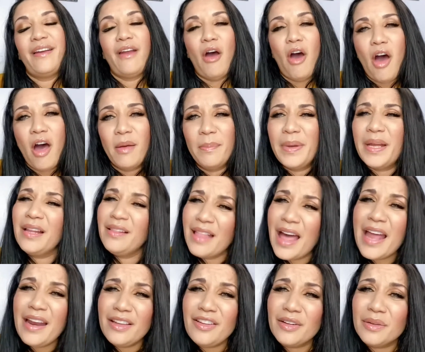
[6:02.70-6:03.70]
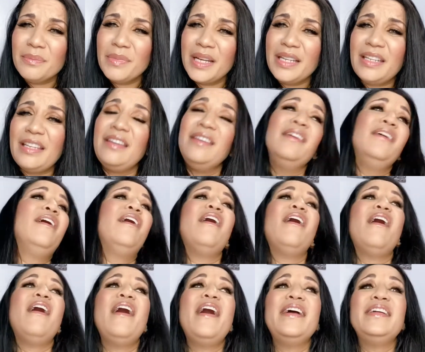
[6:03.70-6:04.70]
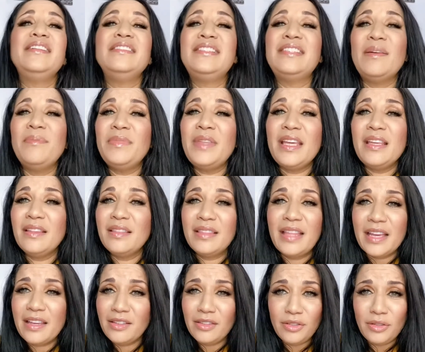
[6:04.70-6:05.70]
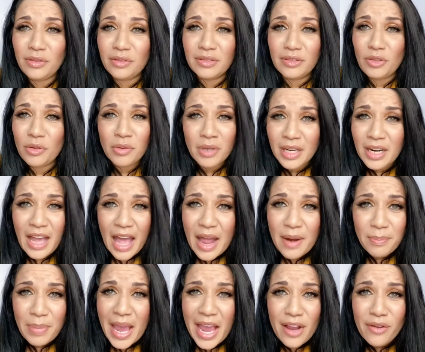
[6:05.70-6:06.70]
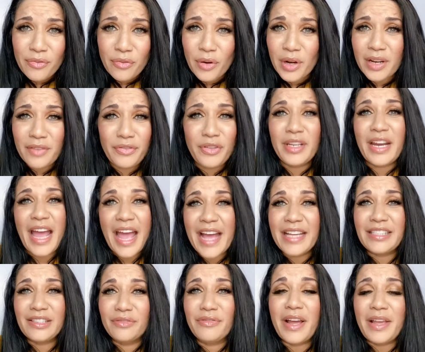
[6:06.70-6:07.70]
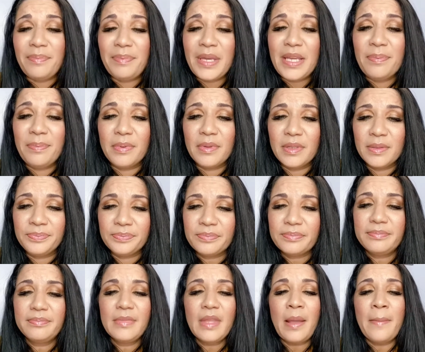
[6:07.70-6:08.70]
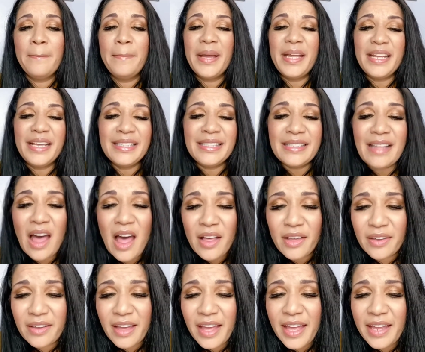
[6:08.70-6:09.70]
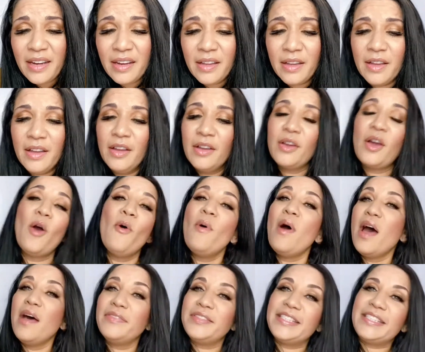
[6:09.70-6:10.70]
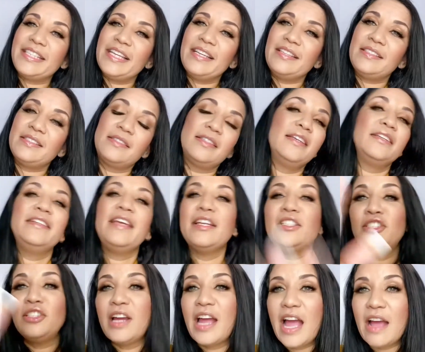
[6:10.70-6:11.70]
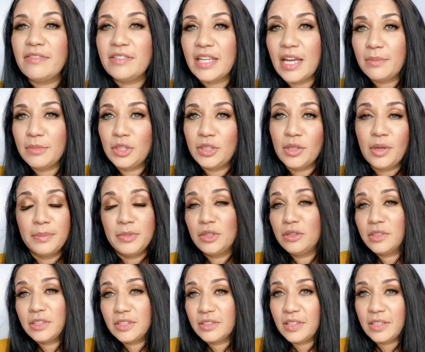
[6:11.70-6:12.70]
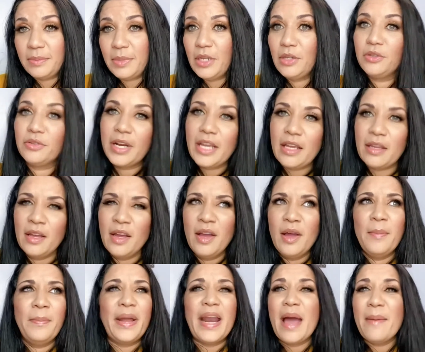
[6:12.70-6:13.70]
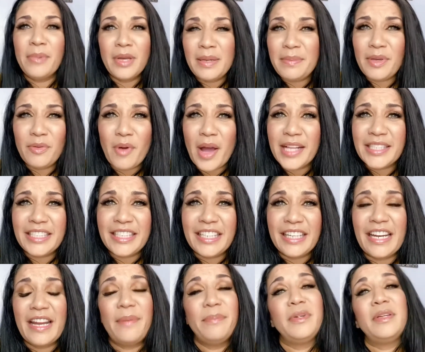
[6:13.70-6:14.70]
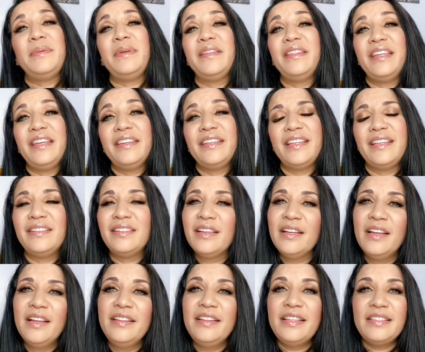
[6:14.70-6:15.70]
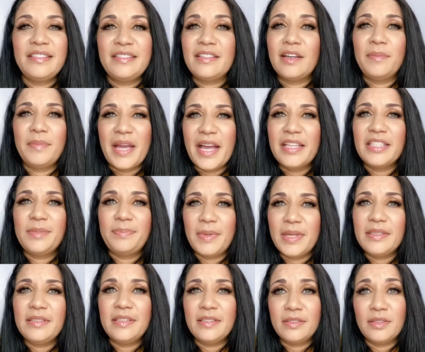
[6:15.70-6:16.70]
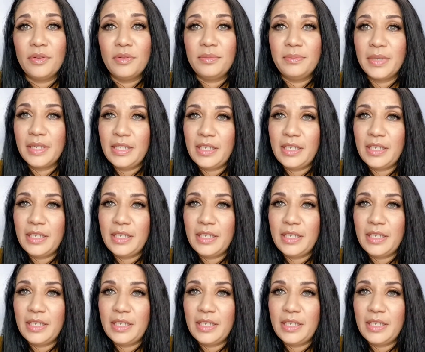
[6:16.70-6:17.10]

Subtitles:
but a lot of your money on something that you could have gotten paid for if you'd asked the right people. But it's all good. Go off, sis. Get your halftime show. I'm sure it's going to be great. But I'm going to be watching it and I'm going to be thinking, this dumbass spent his own money.